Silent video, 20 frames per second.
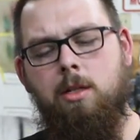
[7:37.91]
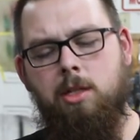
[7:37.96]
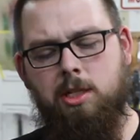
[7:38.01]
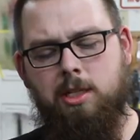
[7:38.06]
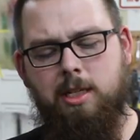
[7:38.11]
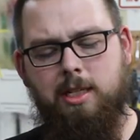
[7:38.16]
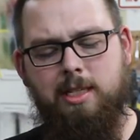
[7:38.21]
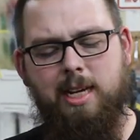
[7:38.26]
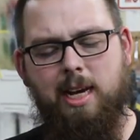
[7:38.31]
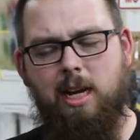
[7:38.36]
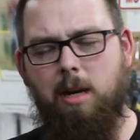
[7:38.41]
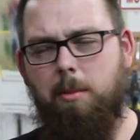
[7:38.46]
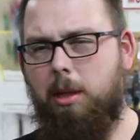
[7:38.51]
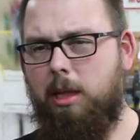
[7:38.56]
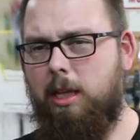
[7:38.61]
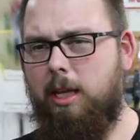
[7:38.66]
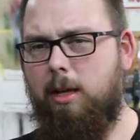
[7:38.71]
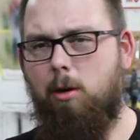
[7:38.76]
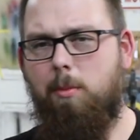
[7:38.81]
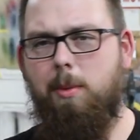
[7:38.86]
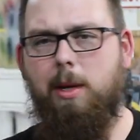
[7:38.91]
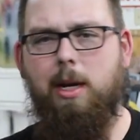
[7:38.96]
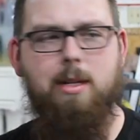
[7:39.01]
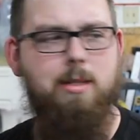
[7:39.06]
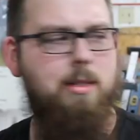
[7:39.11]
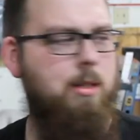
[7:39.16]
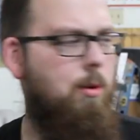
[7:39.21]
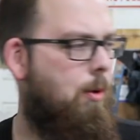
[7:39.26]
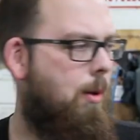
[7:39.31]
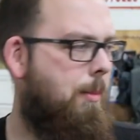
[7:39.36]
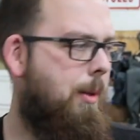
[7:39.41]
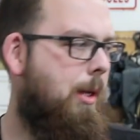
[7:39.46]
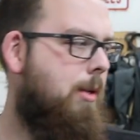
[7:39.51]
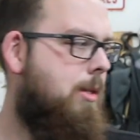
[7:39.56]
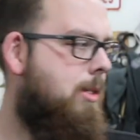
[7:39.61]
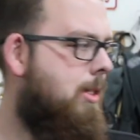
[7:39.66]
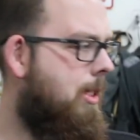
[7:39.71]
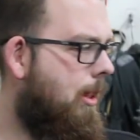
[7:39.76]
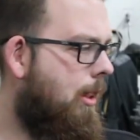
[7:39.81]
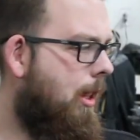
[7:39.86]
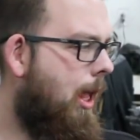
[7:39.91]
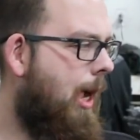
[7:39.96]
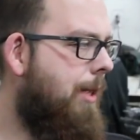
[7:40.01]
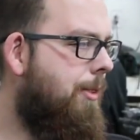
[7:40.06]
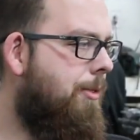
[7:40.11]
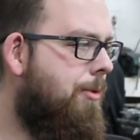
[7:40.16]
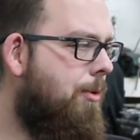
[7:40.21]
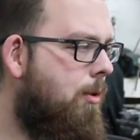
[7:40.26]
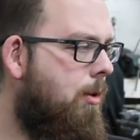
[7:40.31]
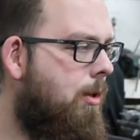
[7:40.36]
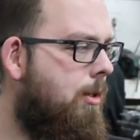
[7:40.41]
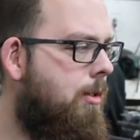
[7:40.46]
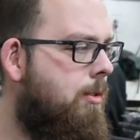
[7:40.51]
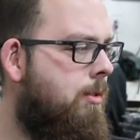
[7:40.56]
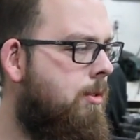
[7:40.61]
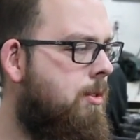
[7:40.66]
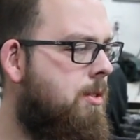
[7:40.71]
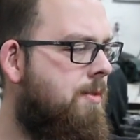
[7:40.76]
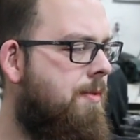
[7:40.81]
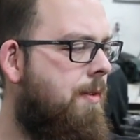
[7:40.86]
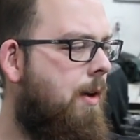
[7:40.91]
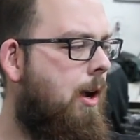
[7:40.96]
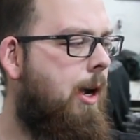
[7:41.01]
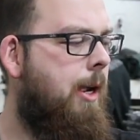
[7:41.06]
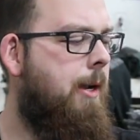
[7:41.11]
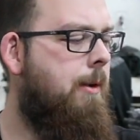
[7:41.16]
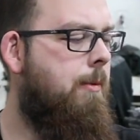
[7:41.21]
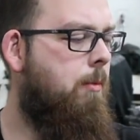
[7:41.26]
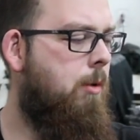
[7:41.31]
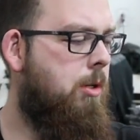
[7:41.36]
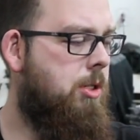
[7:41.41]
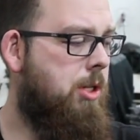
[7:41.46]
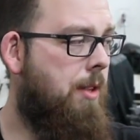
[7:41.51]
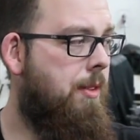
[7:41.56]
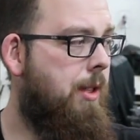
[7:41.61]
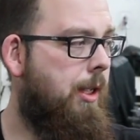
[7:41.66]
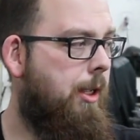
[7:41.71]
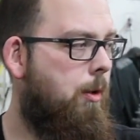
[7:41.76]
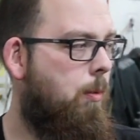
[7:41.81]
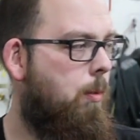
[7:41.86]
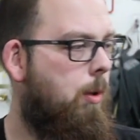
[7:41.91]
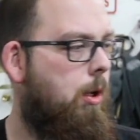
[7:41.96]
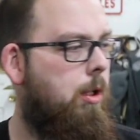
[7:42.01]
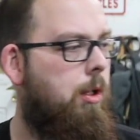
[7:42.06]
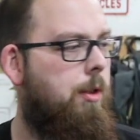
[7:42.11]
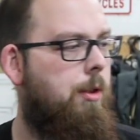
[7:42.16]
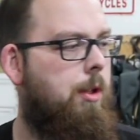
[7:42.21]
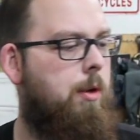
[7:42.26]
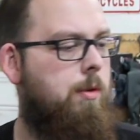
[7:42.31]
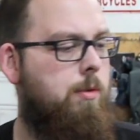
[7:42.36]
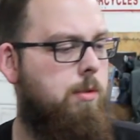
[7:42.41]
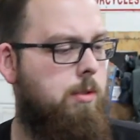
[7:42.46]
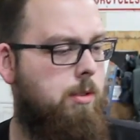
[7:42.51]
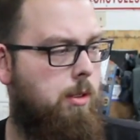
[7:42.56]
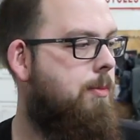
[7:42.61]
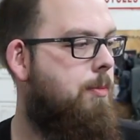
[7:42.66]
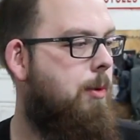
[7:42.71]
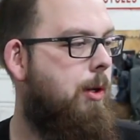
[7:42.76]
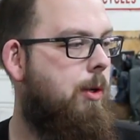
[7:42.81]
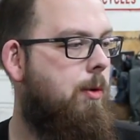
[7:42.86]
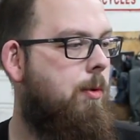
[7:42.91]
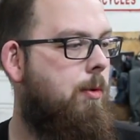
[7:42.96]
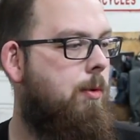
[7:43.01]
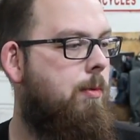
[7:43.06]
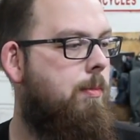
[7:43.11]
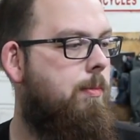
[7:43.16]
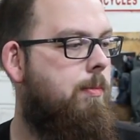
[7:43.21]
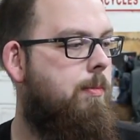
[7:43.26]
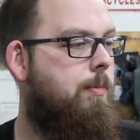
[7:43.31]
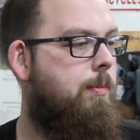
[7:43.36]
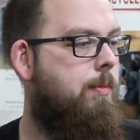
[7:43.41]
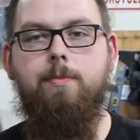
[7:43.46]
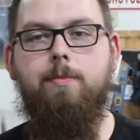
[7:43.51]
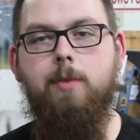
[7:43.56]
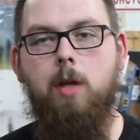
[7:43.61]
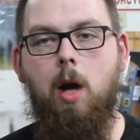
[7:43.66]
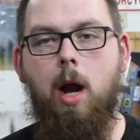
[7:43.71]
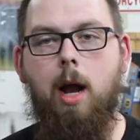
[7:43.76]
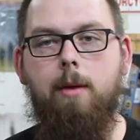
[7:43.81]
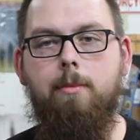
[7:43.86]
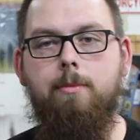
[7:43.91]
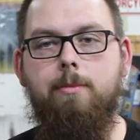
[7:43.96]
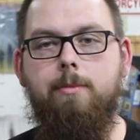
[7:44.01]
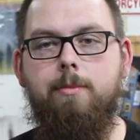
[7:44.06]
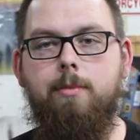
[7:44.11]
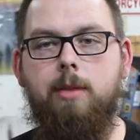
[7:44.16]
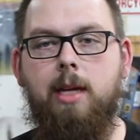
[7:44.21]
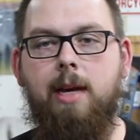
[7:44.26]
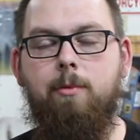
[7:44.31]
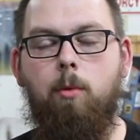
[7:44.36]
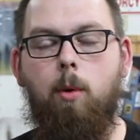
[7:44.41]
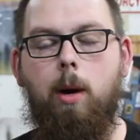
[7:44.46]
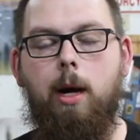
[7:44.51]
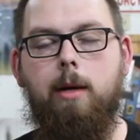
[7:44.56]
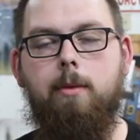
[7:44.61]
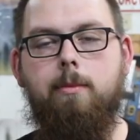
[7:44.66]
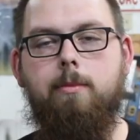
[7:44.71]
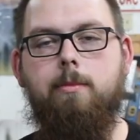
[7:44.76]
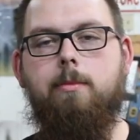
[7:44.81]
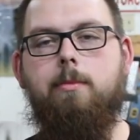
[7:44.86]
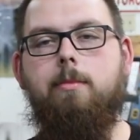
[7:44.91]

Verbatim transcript: just to tint them a little bit. I still want to be able to see the light through it just fine, which I think you will on those. It's pretty cool. All right, giveaway.